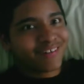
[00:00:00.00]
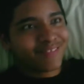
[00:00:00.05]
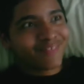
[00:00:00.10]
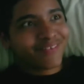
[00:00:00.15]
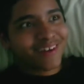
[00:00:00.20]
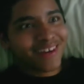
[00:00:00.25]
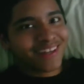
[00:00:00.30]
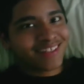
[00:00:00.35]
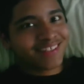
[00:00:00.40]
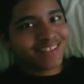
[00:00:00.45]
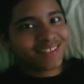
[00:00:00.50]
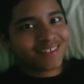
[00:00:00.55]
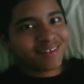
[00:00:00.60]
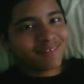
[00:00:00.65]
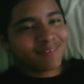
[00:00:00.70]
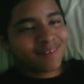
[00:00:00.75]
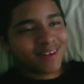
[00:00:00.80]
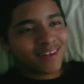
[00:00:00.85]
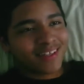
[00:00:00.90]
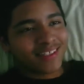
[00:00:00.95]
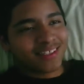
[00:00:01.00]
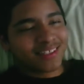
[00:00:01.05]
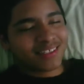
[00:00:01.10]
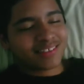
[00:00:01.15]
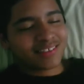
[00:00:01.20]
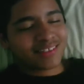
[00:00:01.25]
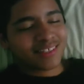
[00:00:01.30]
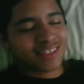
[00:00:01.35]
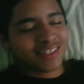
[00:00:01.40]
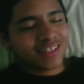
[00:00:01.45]
why I do it, but I
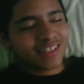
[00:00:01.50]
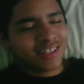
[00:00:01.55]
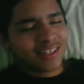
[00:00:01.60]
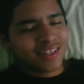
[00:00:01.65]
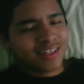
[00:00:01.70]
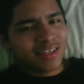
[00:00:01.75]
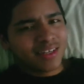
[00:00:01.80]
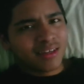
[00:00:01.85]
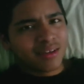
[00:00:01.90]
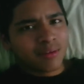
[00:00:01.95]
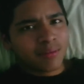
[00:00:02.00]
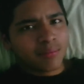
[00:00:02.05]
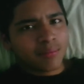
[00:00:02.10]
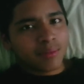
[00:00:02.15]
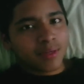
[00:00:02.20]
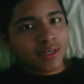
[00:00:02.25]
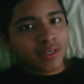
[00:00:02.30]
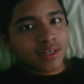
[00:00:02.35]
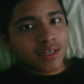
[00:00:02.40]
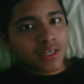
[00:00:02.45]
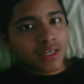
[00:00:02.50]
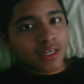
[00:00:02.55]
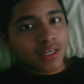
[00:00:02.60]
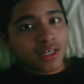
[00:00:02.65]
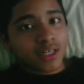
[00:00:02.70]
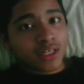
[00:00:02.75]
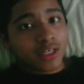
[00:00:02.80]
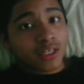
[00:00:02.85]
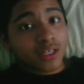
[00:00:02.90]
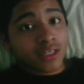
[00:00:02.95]
do it. But,
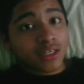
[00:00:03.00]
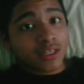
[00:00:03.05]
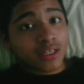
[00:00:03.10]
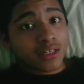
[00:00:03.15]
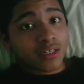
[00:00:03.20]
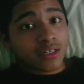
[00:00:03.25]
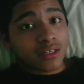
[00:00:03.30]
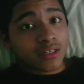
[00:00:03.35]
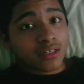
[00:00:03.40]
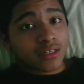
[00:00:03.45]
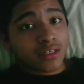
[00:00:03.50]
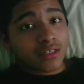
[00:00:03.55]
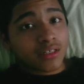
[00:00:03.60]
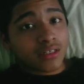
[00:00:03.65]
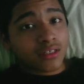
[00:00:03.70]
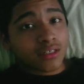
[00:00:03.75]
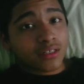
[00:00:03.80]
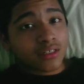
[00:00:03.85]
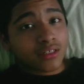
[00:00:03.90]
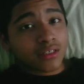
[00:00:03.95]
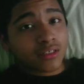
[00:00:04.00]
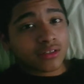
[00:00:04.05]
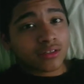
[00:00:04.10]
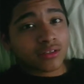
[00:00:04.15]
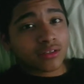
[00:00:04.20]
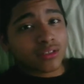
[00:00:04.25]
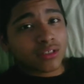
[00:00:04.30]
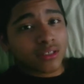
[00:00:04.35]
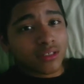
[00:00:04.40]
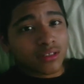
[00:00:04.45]
uh...
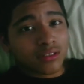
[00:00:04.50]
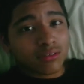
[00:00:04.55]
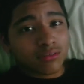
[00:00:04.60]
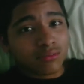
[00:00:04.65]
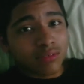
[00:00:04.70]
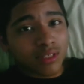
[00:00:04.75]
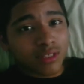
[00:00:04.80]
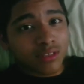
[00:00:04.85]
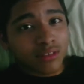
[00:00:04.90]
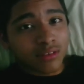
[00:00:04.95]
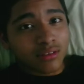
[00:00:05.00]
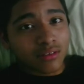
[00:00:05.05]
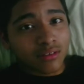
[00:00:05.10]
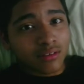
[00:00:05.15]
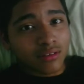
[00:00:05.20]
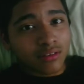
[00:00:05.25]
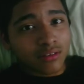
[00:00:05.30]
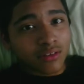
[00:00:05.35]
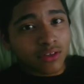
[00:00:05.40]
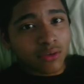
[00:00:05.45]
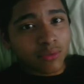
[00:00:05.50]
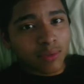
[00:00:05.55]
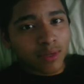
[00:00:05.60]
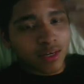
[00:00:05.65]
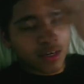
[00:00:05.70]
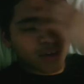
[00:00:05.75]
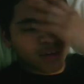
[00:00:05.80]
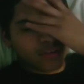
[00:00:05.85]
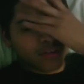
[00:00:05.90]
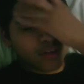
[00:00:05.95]
Hold on. Wait. Never
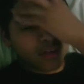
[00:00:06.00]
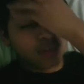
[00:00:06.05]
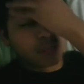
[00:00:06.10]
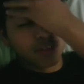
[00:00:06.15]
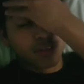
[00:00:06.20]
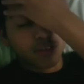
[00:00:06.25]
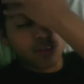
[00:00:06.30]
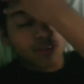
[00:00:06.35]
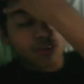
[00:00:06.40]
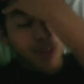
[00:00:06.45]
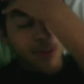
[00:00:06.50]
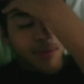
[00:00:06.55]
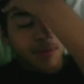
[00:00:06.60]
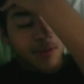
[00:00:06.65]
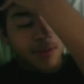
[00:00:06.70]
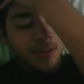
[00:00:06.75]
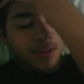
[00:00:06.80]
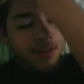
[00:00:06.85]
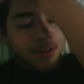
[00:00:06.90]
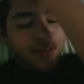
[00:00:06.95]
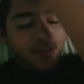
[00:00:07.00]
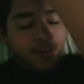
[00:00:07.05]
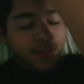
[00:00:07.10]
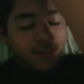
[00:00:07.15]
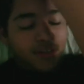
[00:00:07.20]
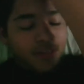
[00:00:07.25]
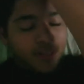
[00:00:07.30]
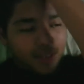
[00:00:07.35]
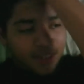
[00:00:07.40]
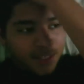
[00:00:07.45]
mind. I don't think you have anything.
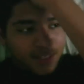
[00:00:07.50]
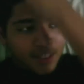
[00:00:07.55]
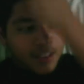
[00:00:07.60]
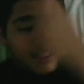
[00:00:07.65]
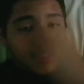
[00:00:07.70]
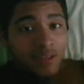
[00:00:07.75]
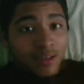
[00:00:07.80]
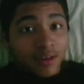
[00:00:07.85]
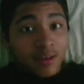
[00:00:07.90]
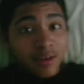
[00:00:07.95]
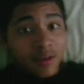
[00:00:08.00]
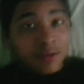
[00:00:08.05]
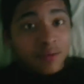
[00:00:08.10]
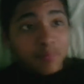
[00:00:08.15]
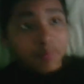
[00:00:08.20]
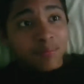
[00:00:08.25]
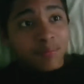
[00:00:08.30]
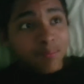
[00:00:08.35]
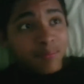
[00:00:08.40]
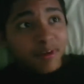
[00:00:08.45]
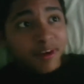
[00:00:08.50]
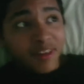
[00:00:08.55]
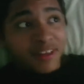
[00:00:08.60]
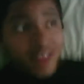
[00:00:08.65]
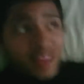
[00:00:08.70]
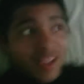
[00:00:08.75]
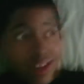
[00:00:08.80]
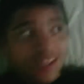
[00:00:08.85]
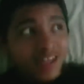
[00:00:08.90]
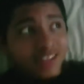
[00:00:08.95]
But
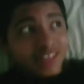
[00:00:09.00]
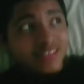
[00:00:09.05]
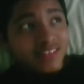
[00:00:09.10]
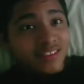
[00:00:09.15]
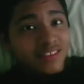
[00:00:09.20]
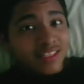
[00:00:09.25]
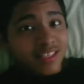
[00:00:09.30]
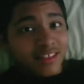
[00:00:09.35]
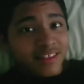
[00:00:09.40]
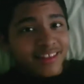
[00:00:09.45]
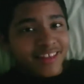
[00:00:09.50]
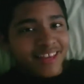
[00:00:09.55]
yeah, I just did.